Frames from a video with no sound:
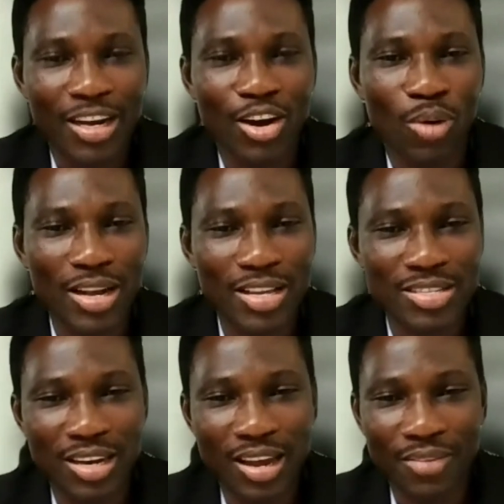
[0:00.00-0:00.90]
Then what
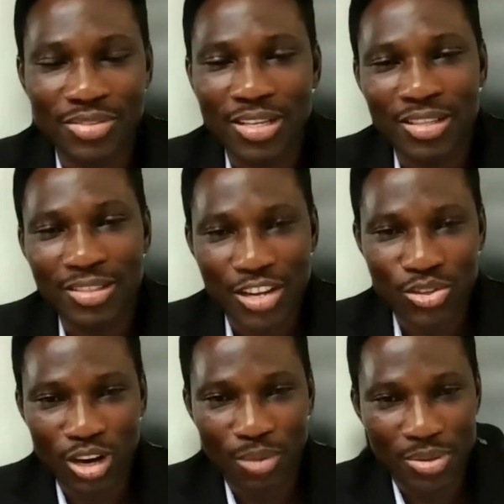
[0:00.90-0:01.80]
is left,
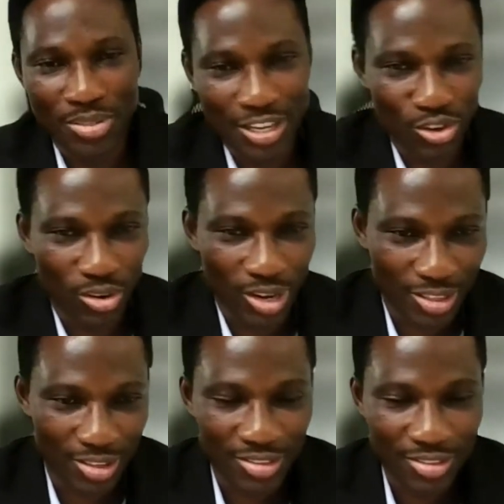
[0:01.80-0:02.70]
tax will not be charged on
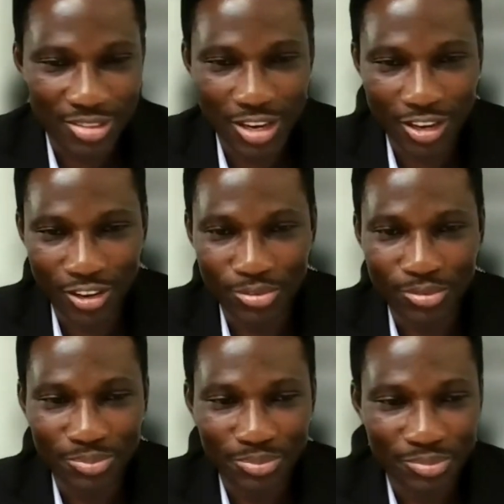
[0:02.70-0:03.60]
it. Thank
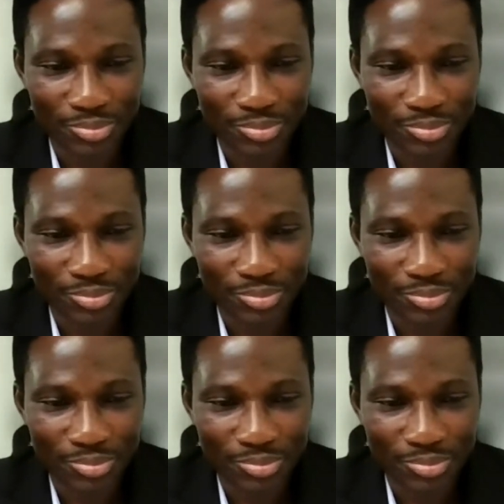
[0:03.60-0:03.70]
you.